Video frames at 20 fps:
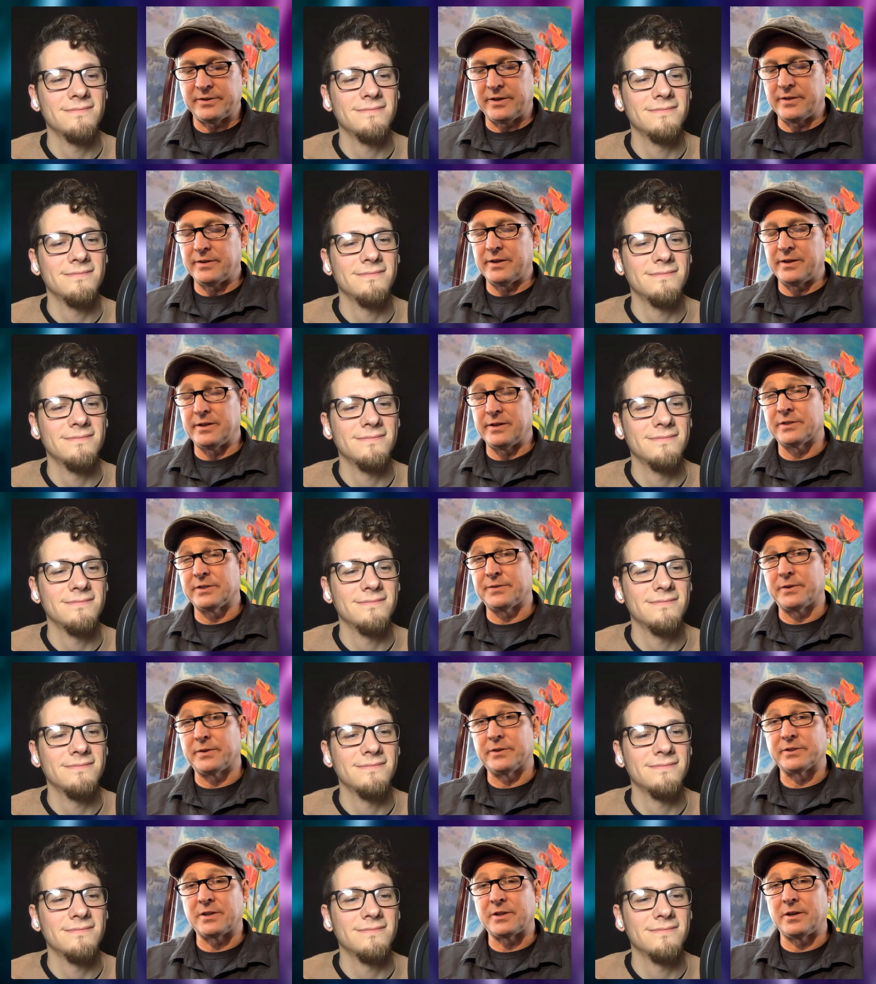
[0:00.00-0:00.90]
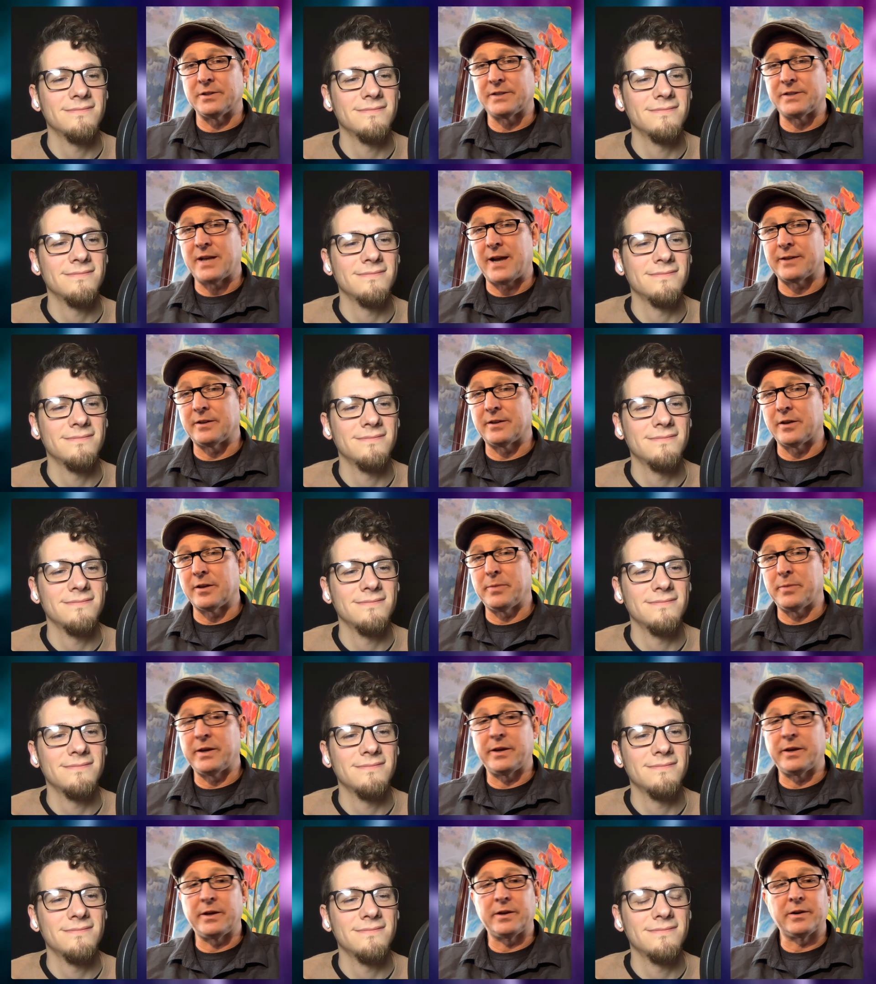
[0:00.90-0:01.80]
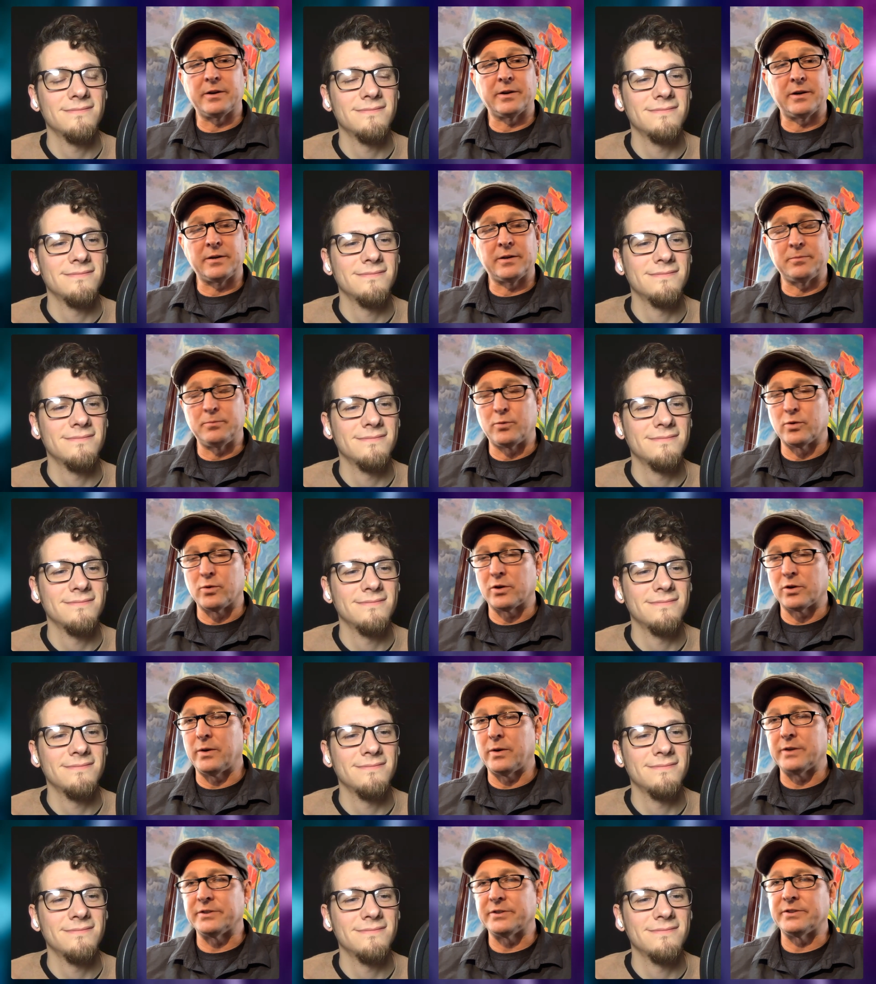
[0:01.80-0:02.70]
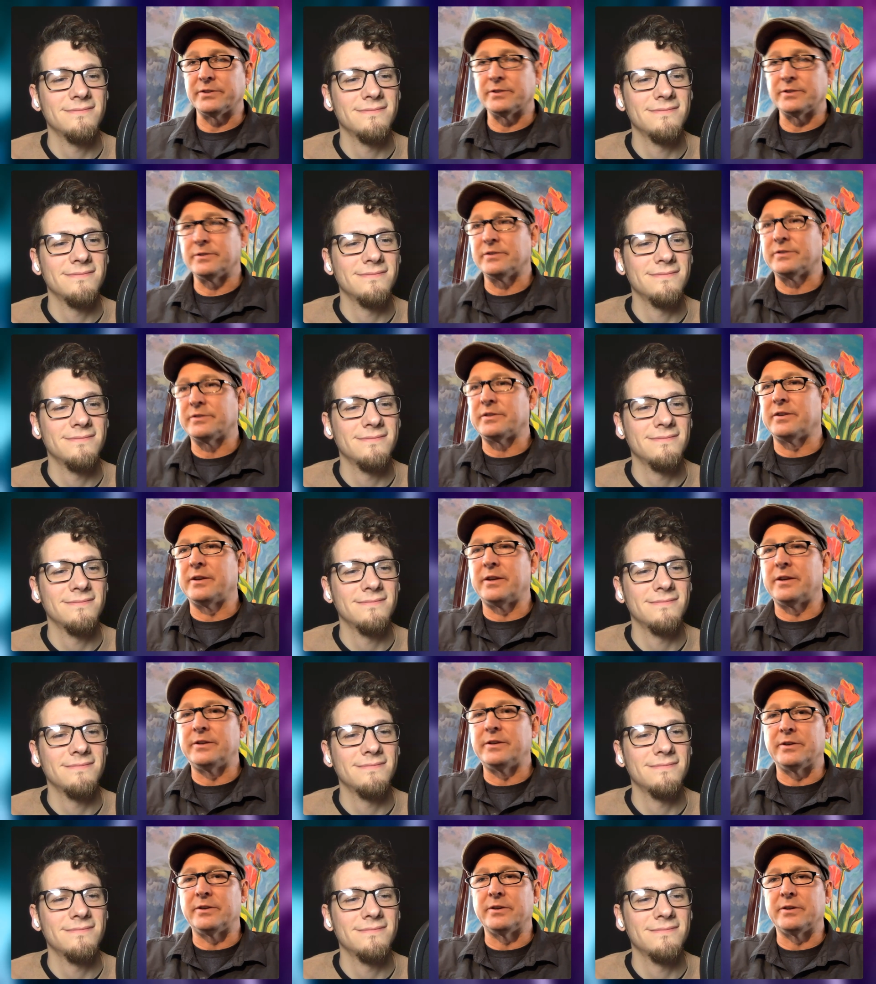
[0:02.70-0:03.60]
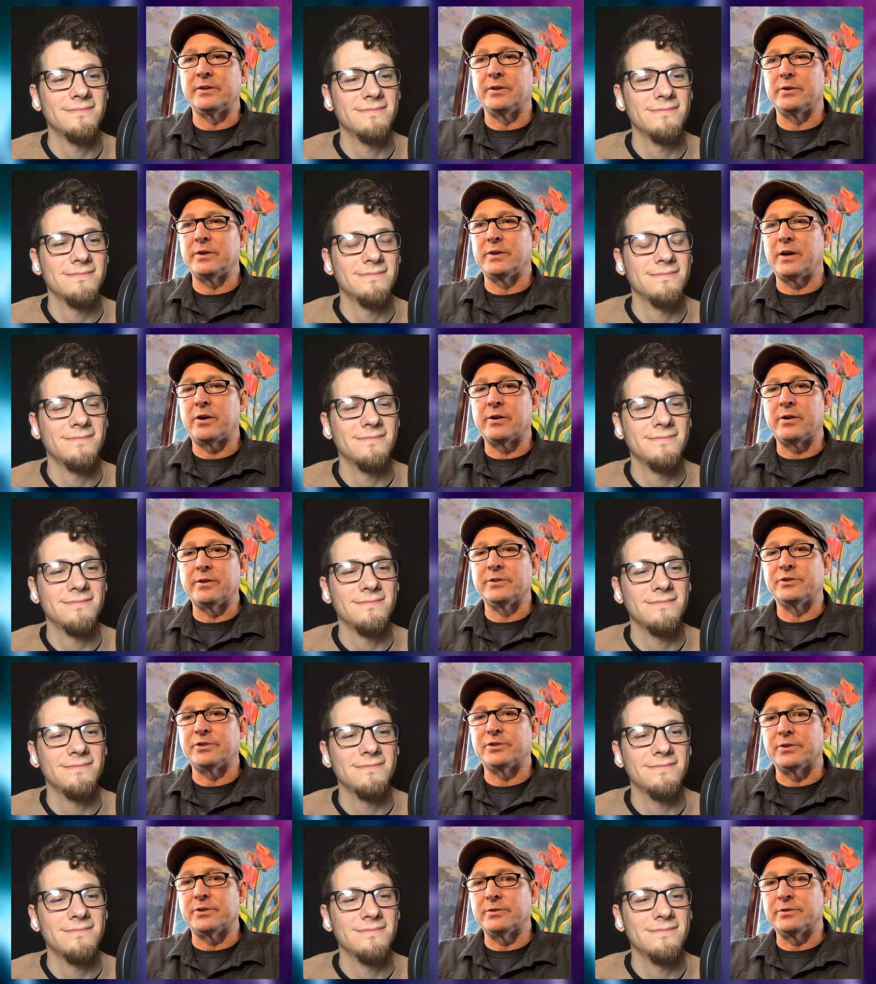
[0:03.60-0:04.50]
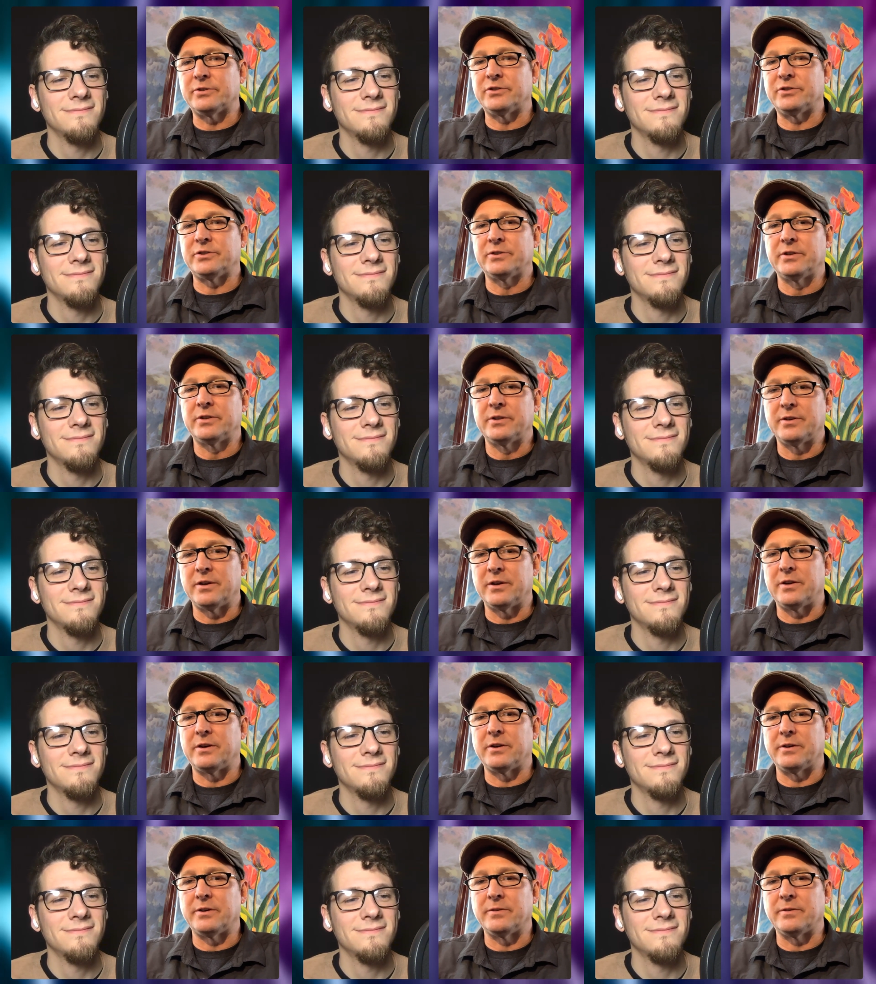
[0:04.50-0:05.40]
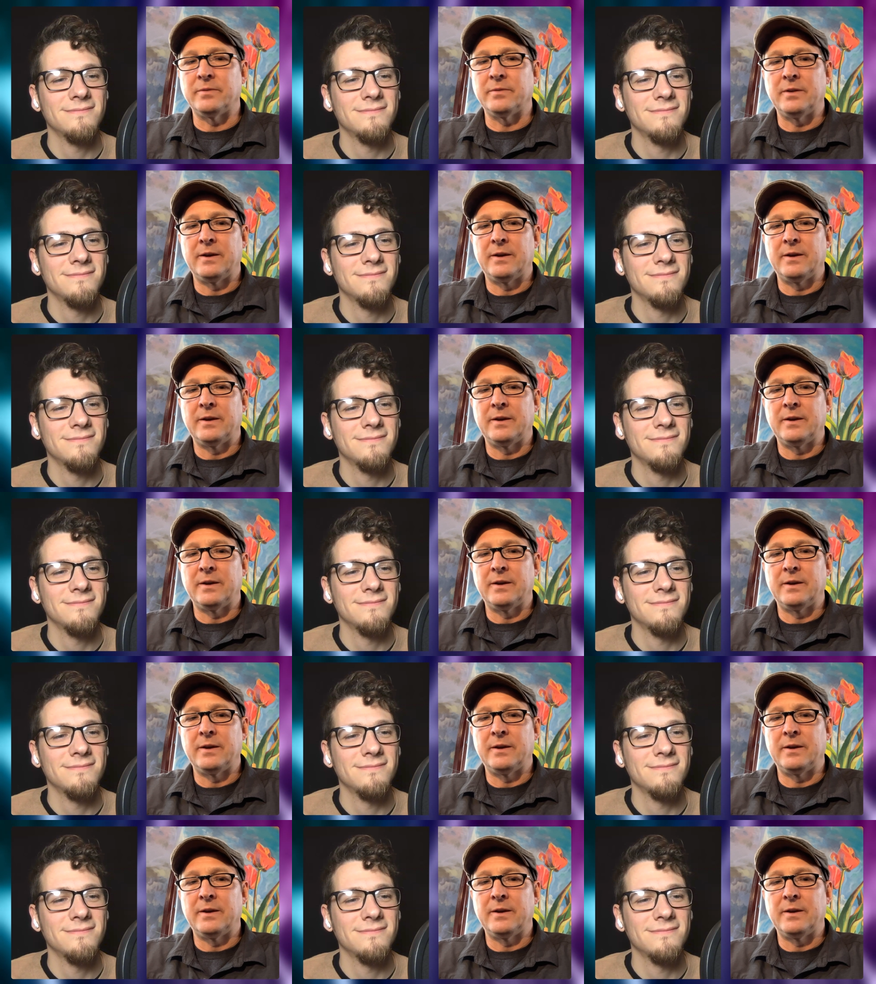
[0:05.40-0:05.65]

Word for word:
Speaker 1: And then, as far as contacting me or more questions, uh, you can go to Art Church on